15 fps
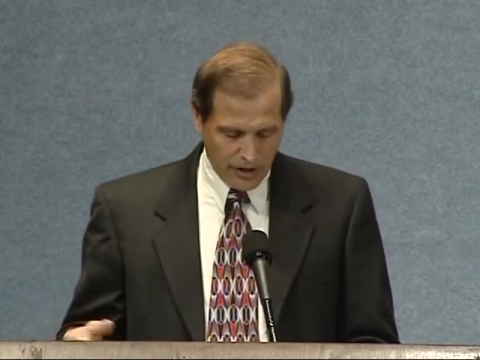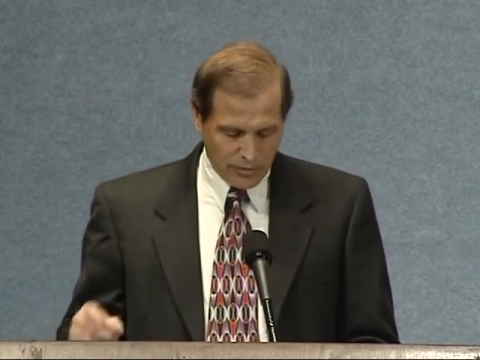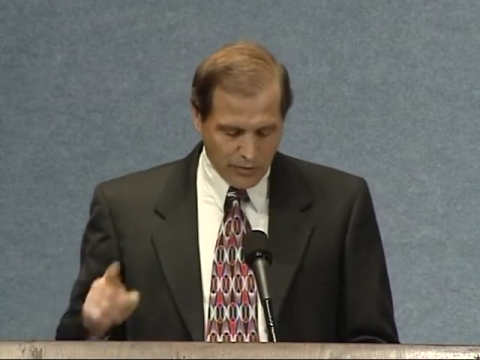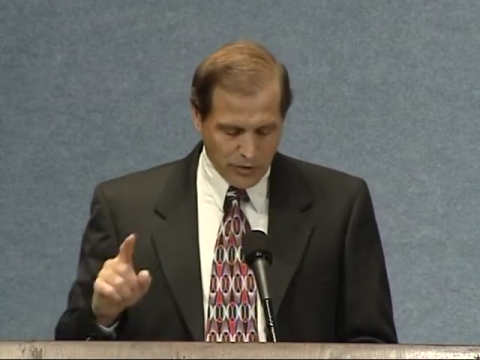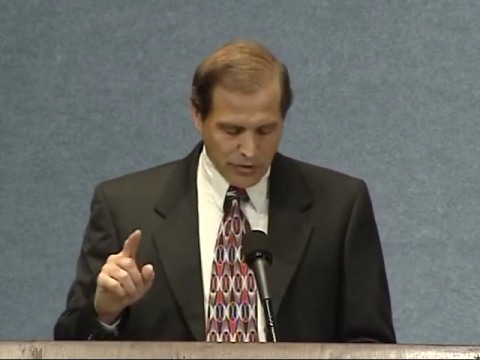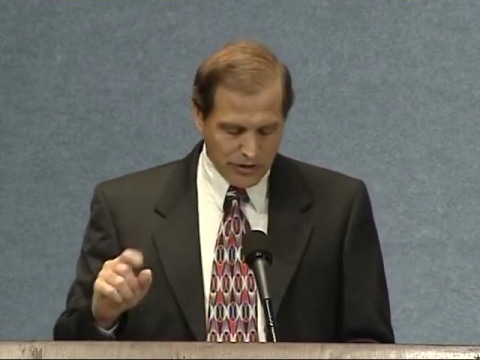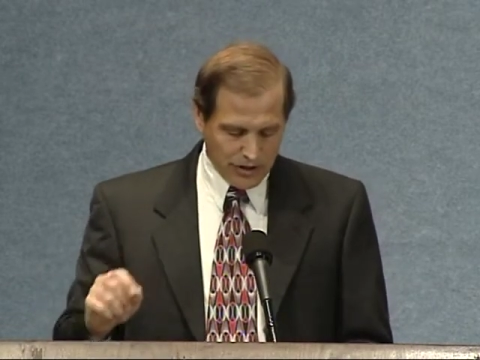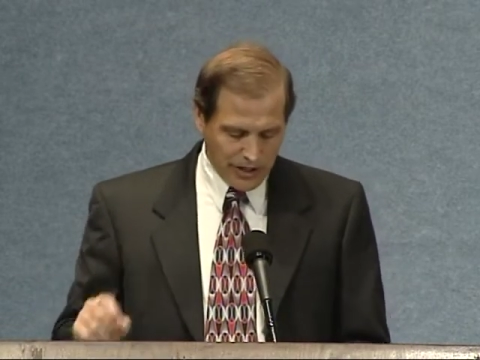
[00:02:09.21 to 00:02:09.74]

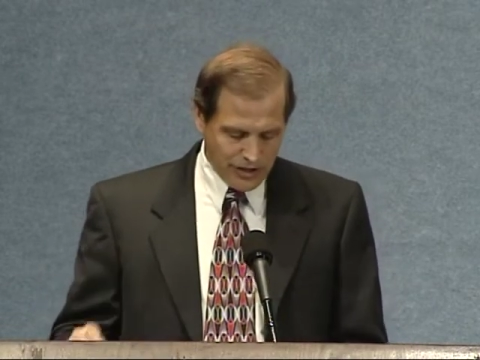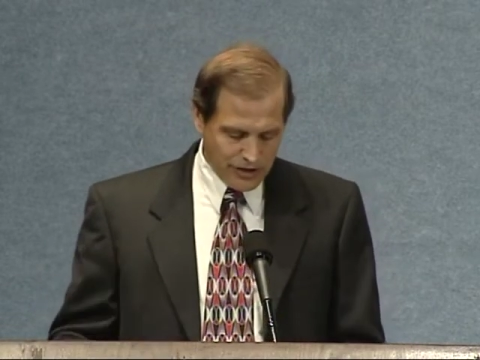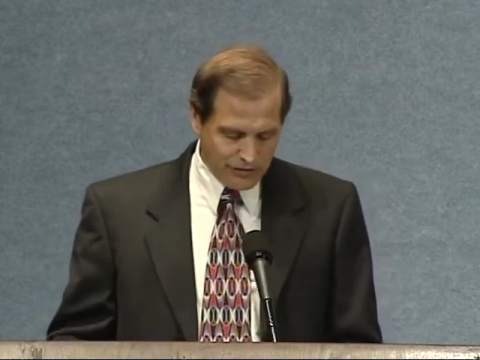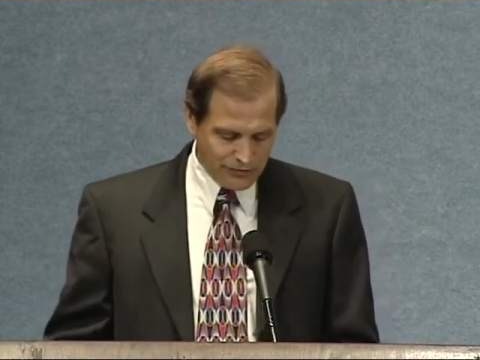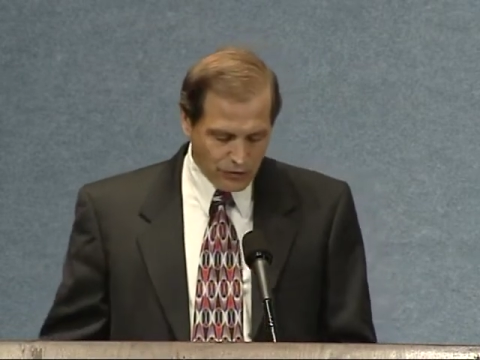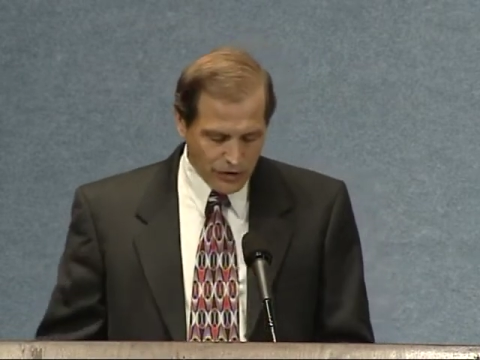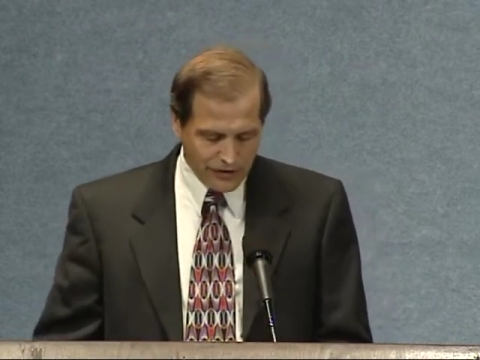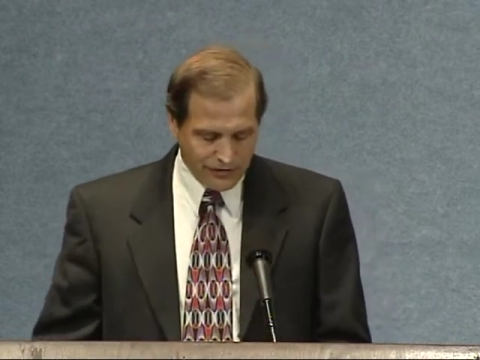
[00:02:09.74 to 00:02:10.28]
Between
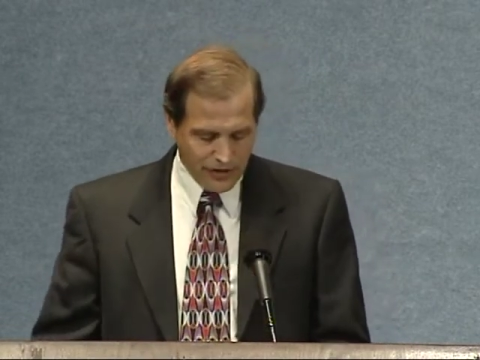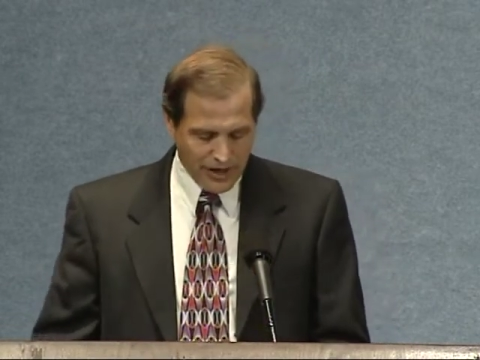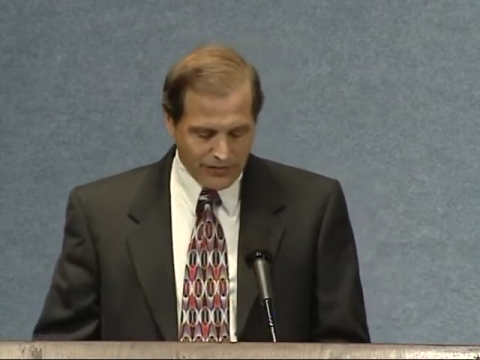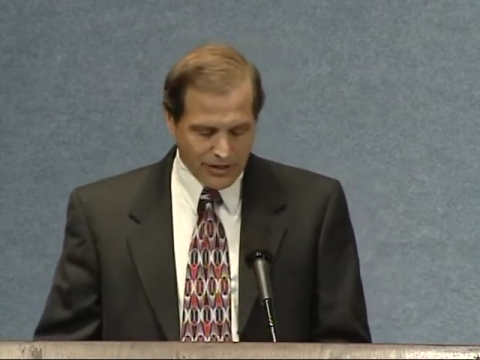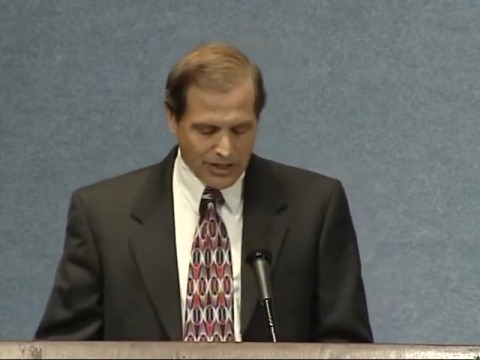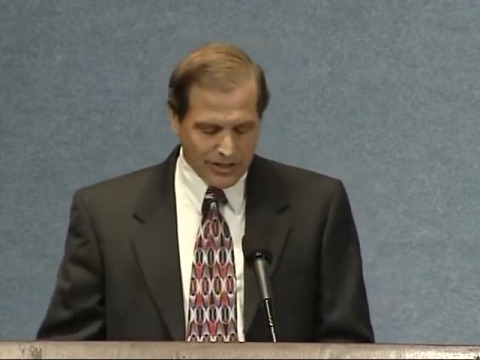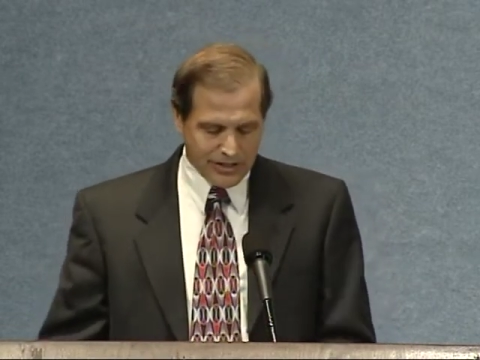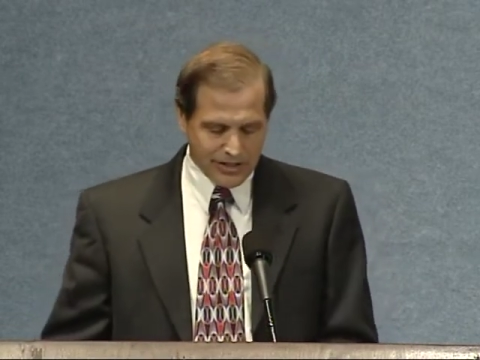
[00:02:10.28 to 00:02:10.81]
1945
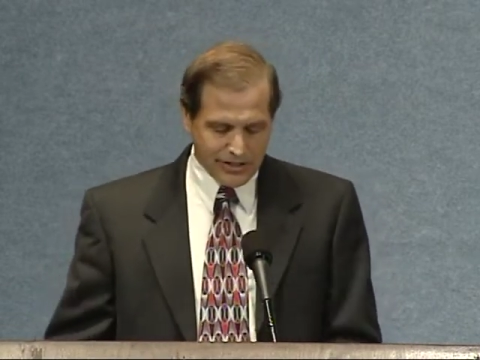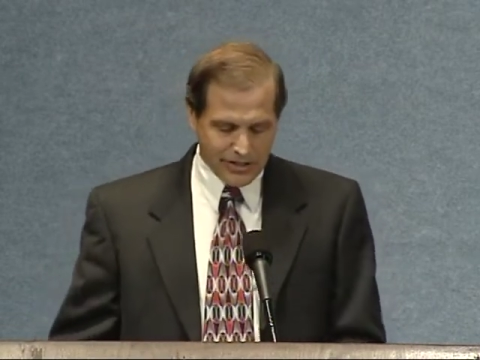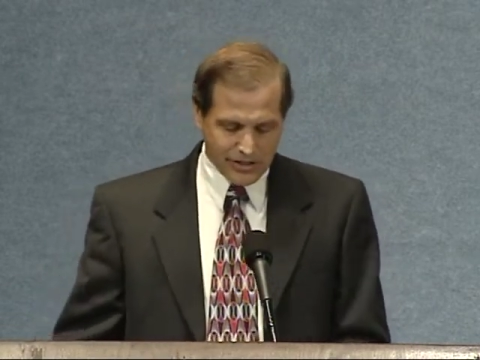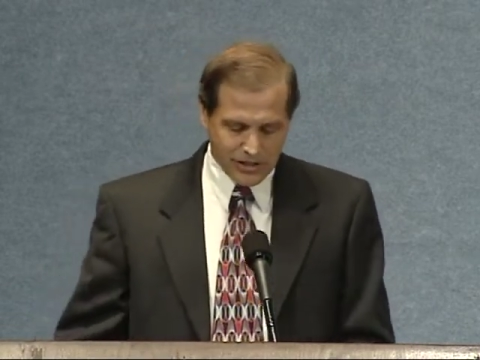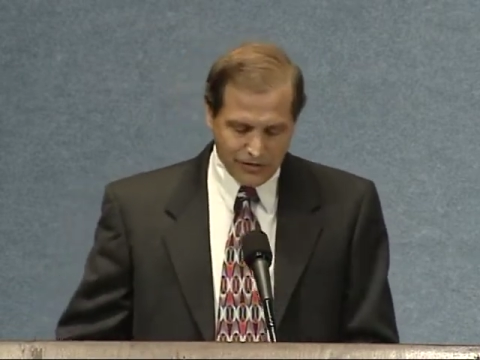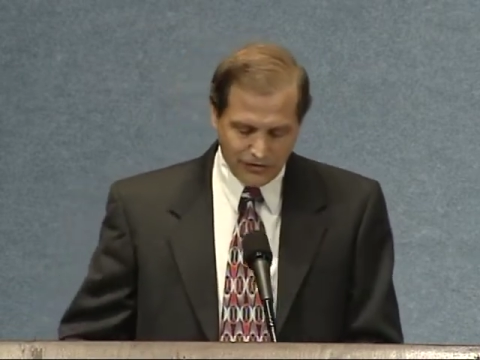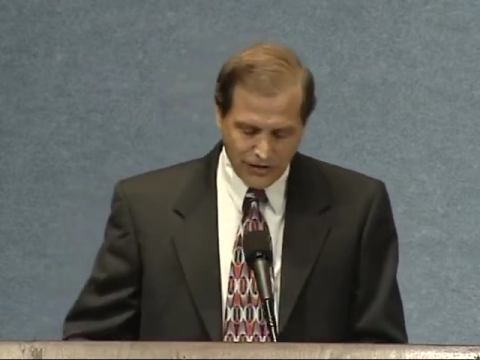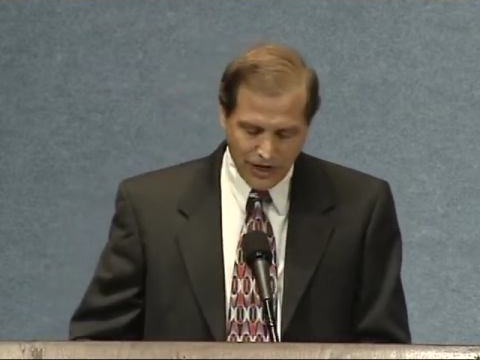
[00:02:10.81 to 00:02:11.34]
and
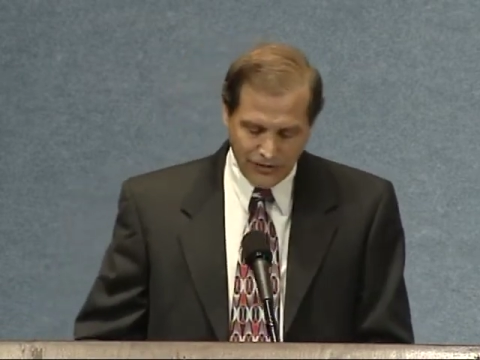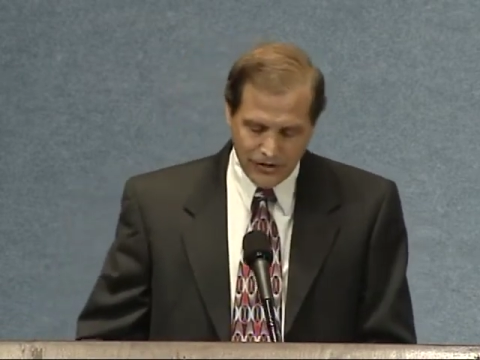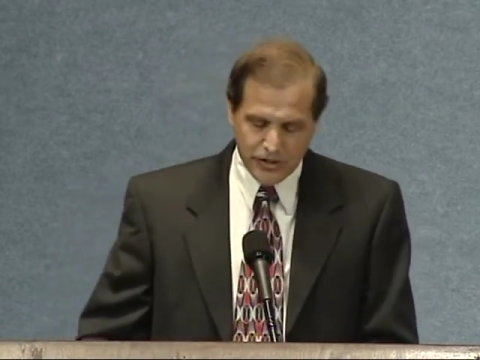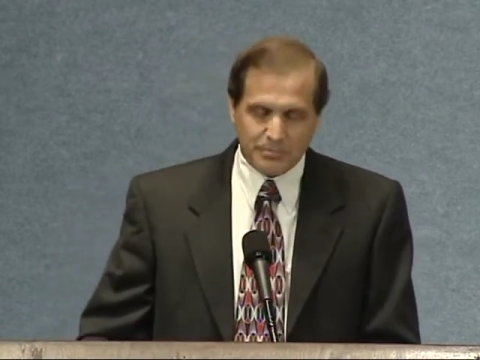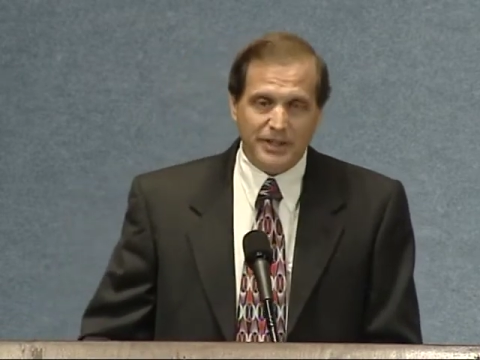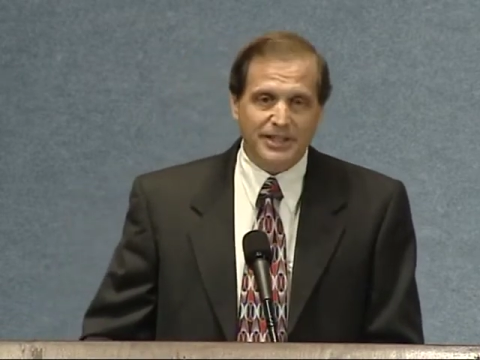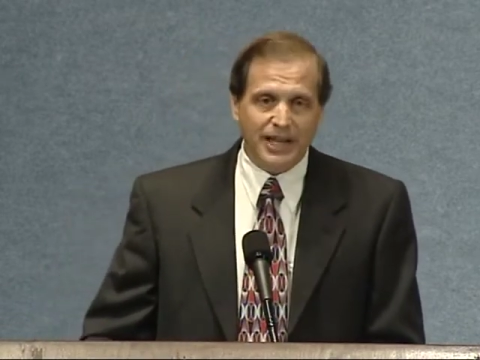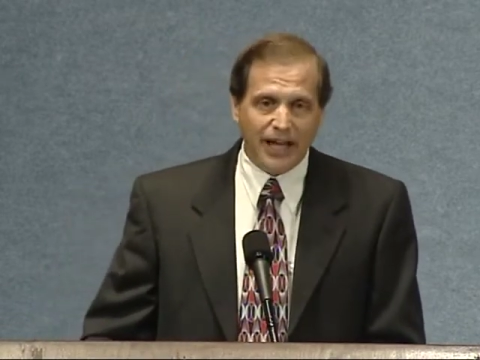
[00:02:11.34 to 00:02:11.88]
1965,
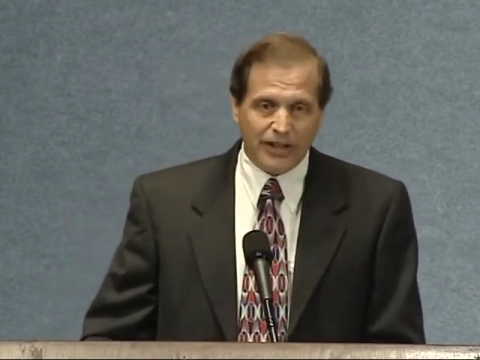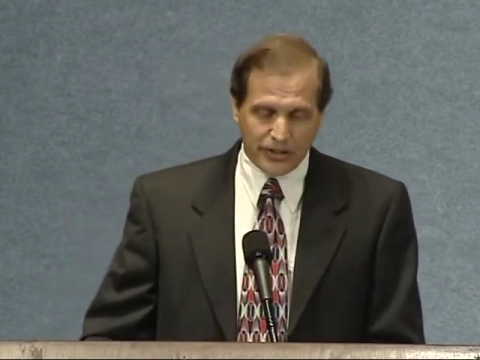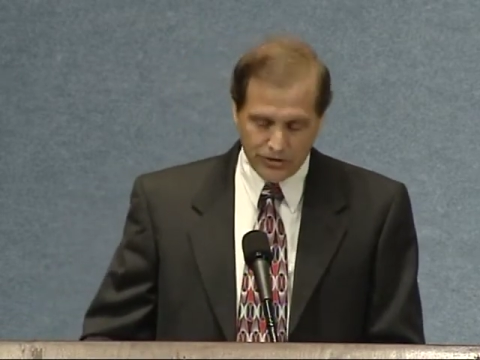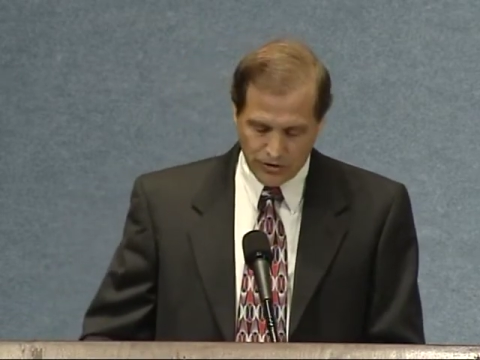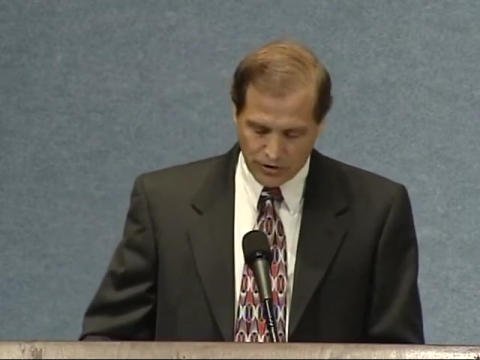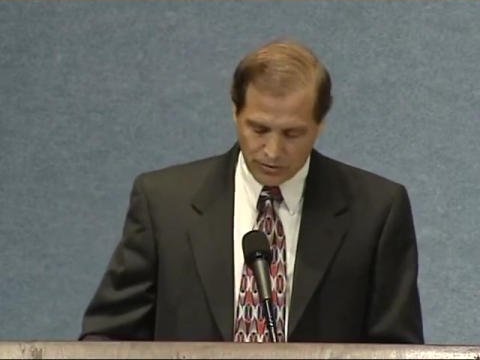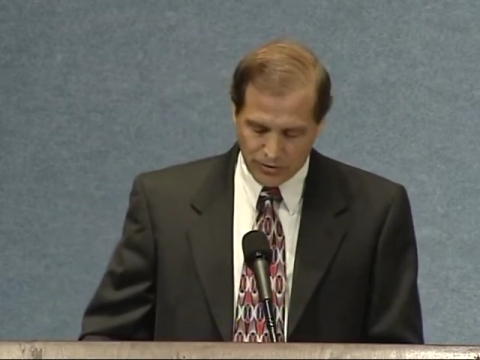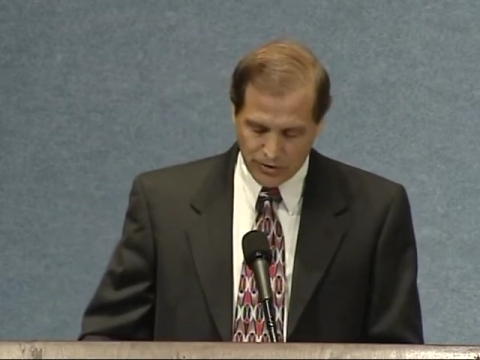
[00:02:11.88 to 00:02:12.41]
this mentality
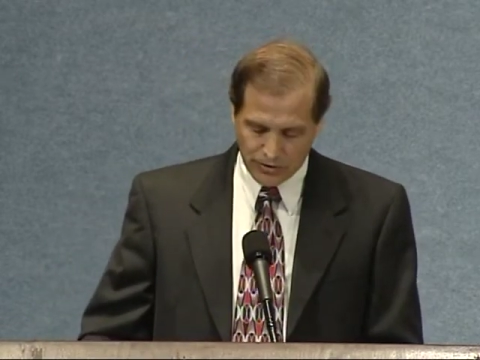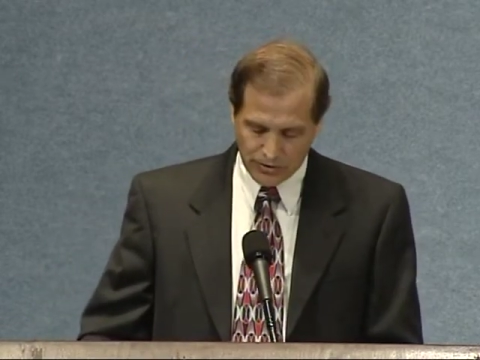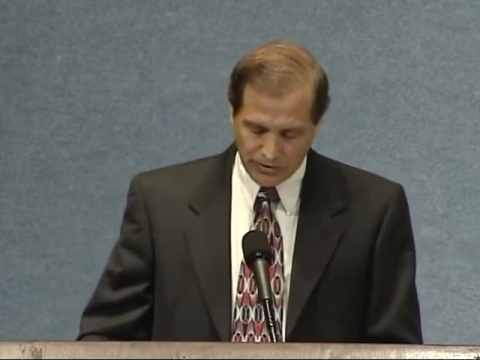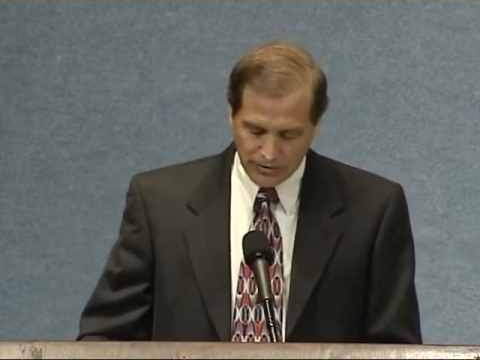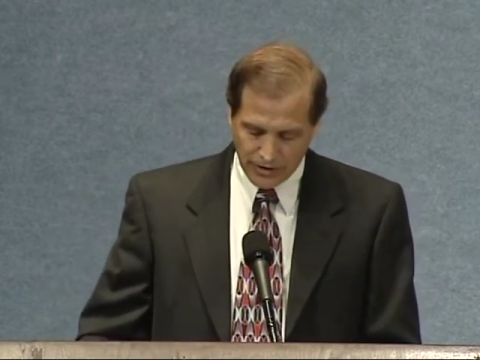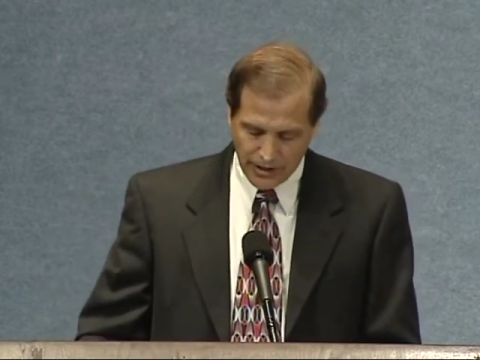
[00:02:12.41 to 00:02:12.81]
took root.